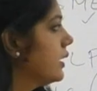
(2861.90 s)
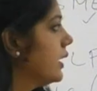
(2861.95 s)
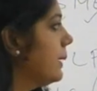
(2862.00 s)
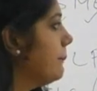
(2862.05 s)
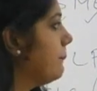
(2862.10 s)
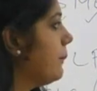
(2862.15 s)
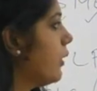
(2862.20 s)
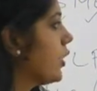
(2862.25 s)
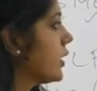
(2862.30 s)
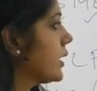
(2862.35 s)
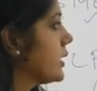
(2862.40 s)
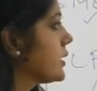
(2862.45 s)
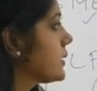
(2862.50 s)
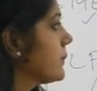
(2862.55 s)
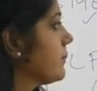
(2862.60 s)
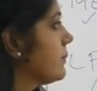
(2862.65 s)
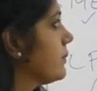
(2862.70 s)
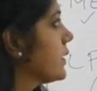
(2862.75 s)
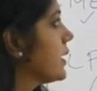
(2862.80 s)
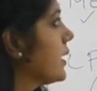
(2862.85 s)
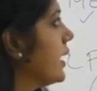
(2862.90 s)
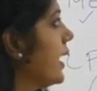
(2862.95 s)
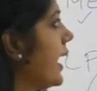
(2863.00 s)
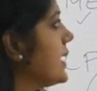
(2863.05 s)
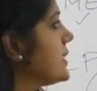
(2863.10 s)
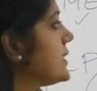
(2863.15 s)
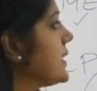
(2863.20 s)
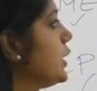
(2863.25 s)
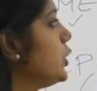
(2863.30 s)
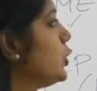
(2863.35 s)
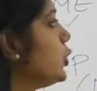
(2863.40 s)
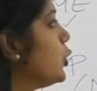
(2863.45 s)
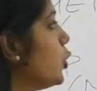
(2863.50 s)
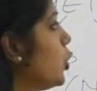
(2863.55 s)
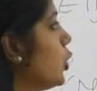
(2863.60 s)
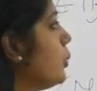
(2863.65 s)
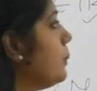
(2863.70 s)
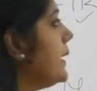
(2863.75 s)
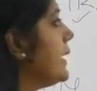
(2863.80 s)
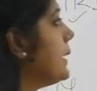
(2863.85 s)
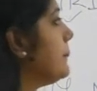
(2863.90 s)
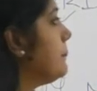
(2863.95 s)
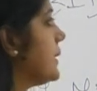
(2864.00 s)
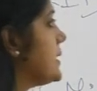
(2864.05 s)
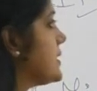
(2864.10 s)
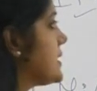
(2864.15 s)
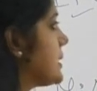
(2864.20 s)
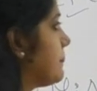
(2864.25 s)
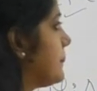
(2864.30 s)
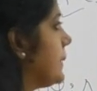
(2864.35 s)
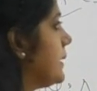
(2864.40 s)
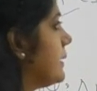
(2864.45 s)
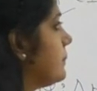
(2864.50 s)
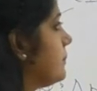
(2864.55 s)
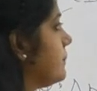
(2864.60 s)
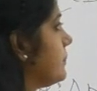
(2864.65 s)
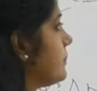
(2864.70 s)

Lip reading: Important. And say Dublin Principle.